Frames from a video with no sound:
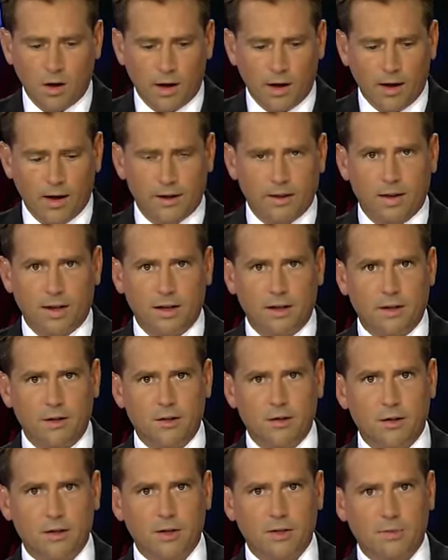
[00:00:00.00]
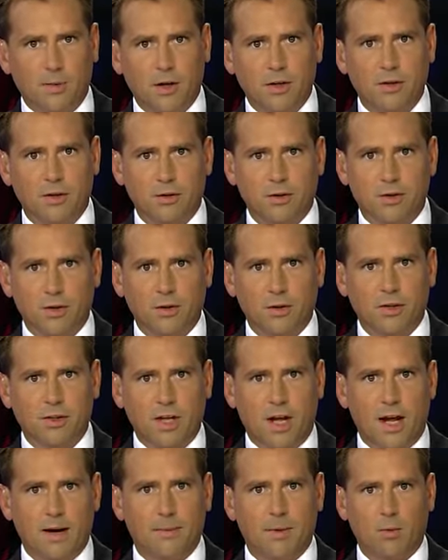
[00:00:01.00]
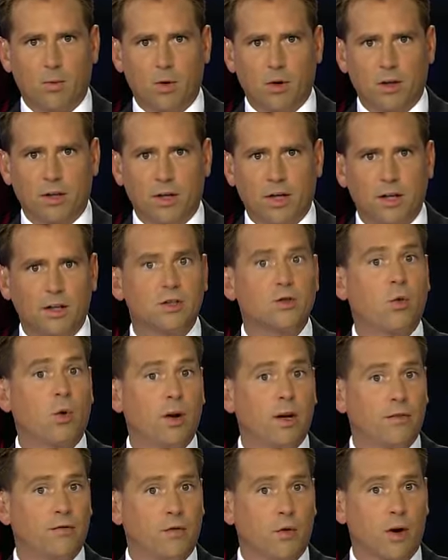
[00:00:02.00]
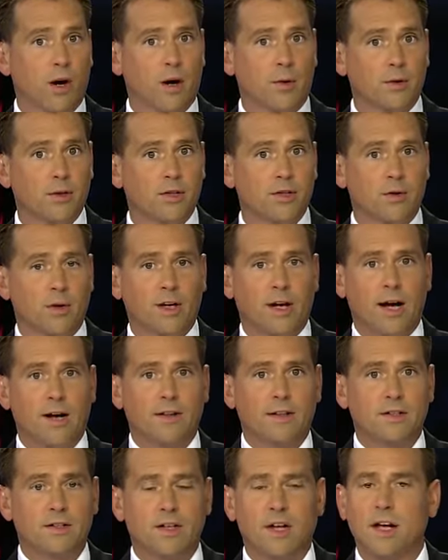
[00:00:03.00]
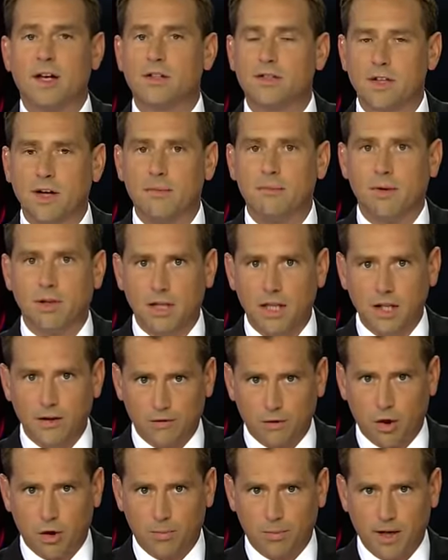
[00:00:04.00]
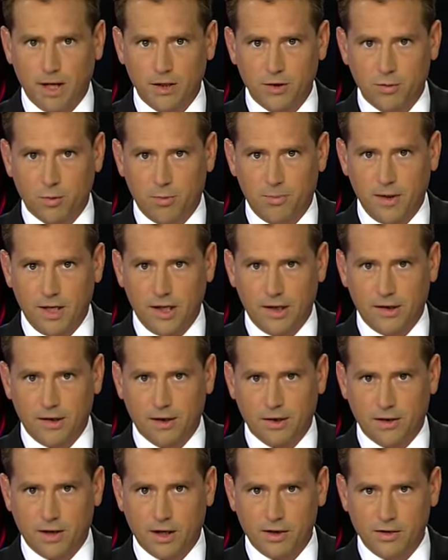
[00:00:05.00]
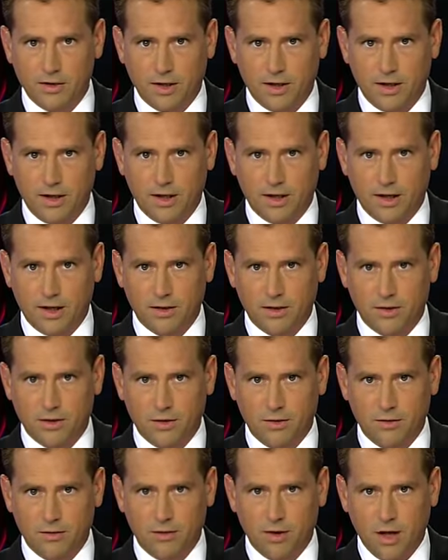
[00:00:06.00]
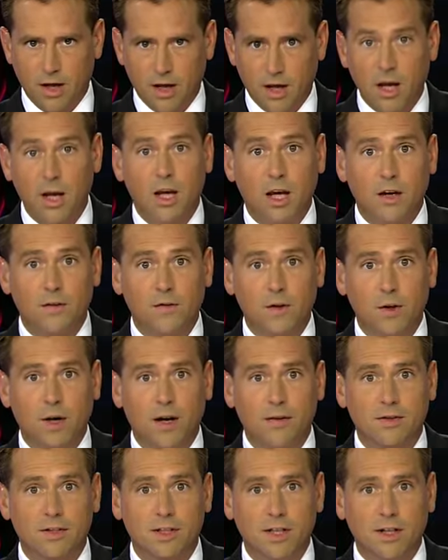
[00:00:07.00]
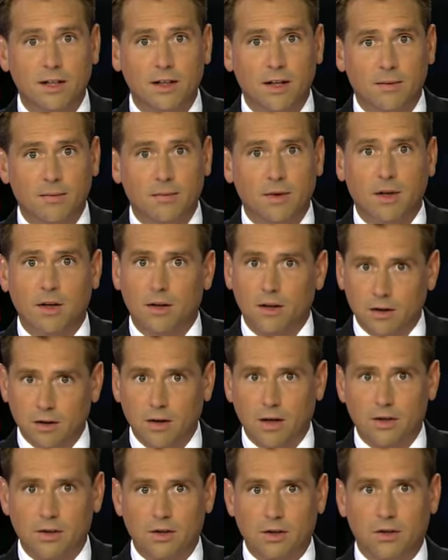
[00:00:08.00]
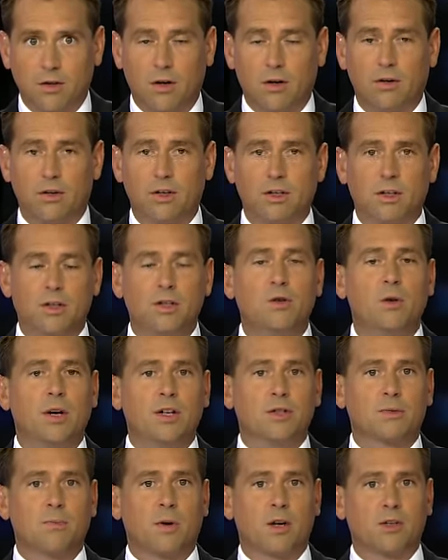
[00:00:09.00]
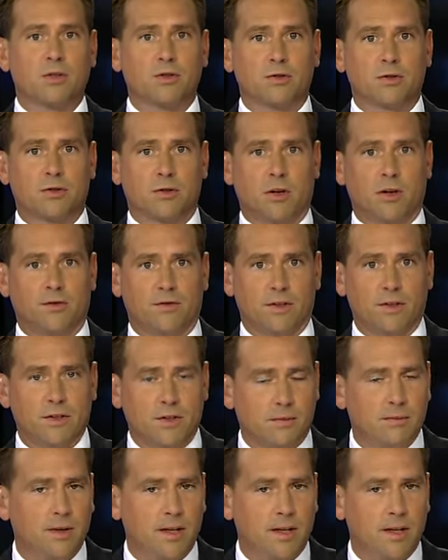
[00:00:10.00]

right, Nick, thank you. U.S. Marshals told us they have been working 24 hours straight on this case and believe Lopez will be in their custody again soon. If you have seen them, you're asked to call the U.S. Marshals Office